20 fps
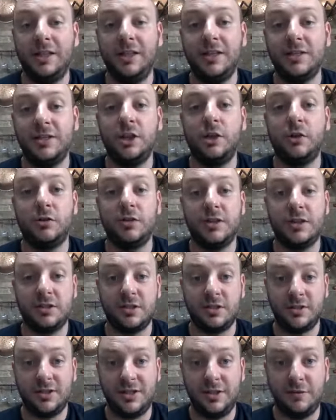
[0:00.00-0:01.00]
security
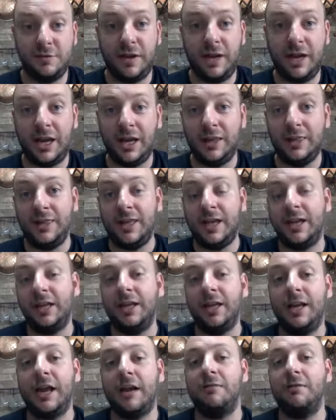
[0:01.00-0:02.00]
certificate
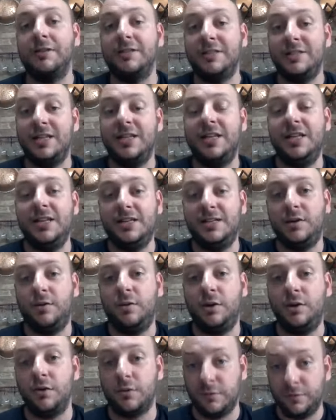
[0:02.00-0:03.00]
that guarantees that
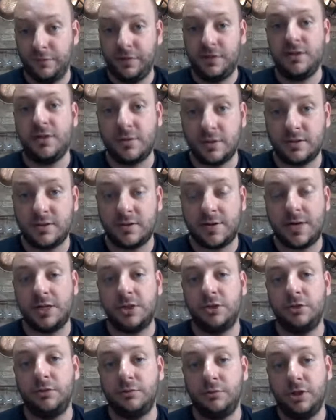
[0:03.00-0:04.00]
when your visitors are
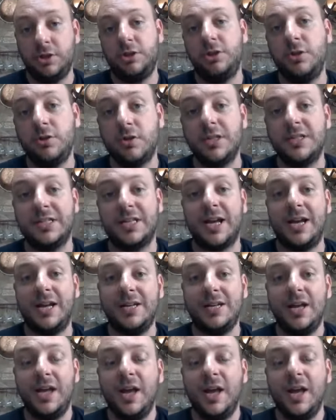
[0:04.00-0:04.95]
actually reaching your site,